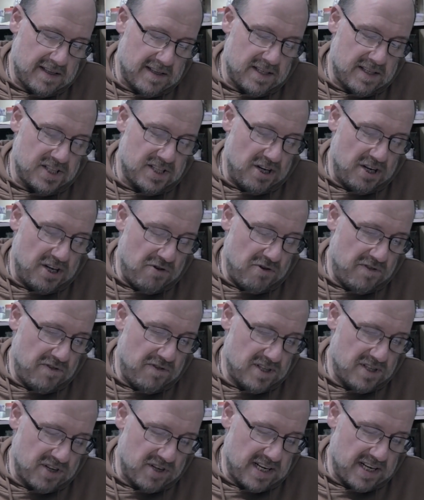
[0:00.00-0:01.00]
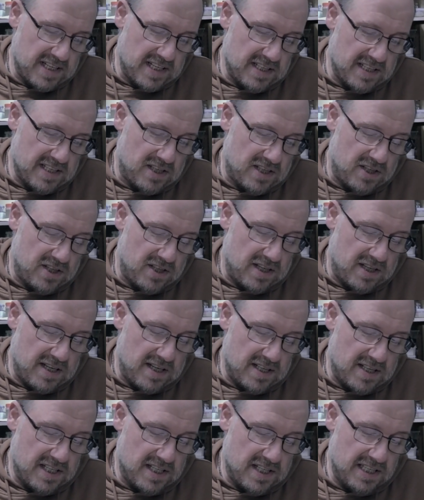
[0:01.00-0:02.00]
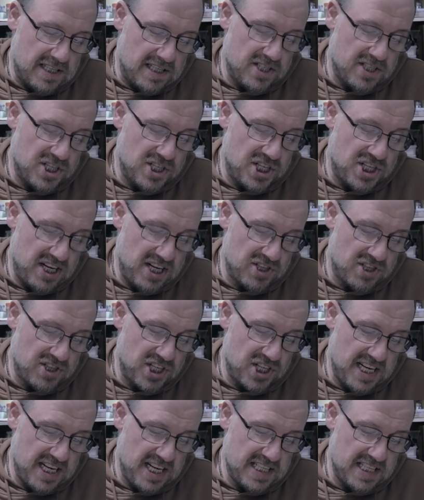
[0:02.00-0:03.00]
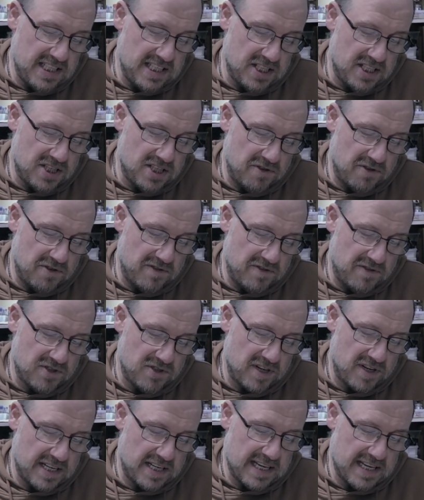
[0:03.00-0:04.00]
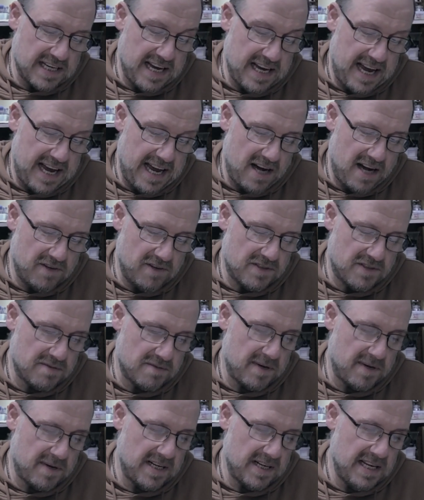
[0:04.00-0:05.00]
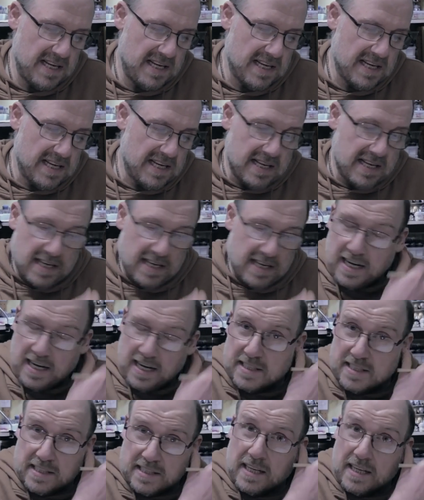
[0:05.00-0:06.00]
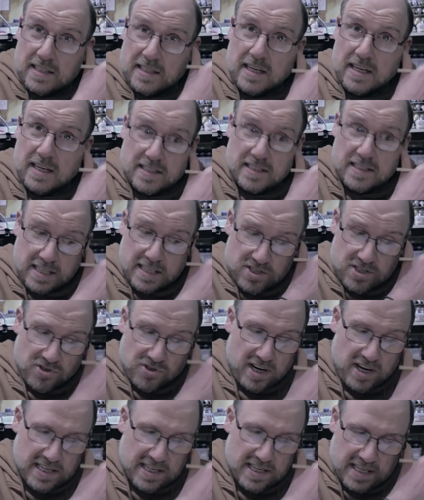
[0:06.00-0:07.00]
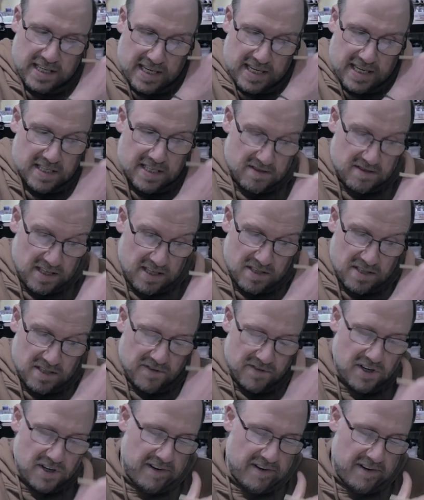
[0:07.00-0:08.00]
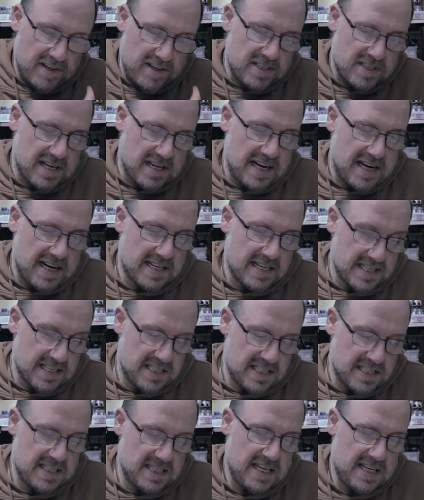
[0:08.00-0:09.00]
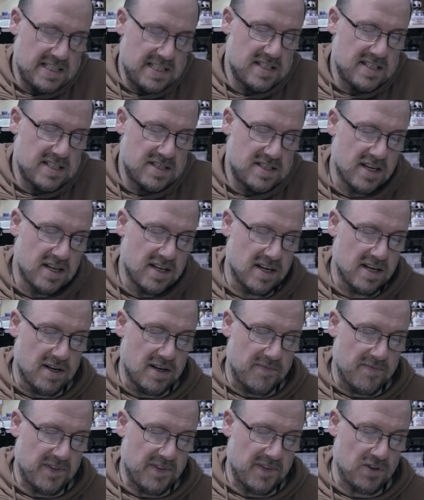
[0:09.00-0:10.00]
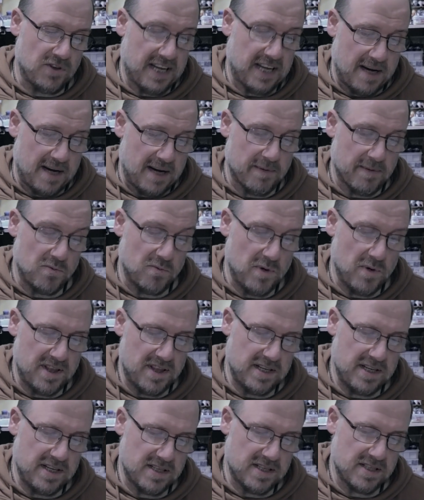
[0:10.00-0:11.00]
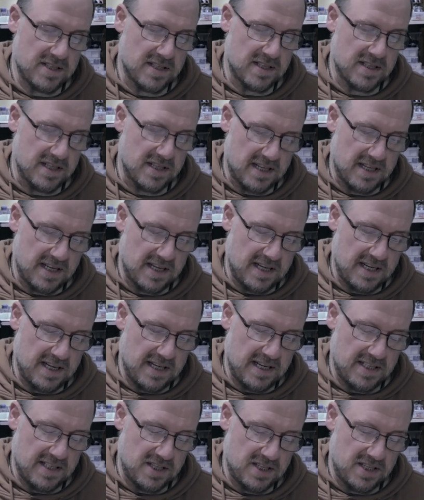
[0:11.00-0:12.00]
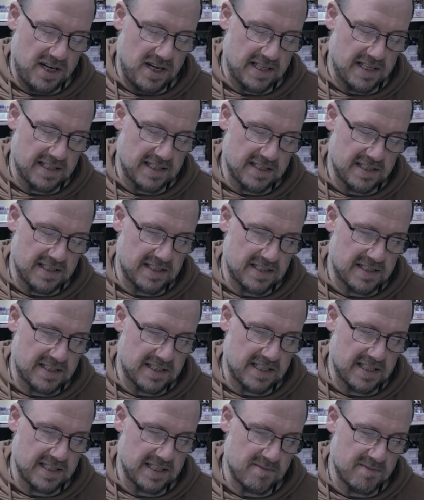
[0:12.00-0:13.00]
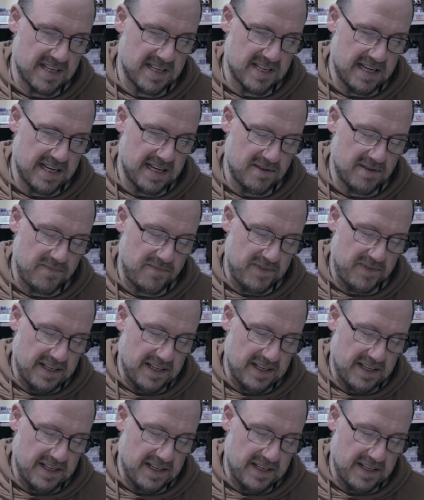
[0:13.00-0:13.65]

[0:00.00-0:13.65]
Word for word: The Dolphin Trader, uh, Duncan che cheated the Dolphin Trader out of some money. And, and, and this trader is, is furious and insists on coming with us uh, to hunt to hunt him down.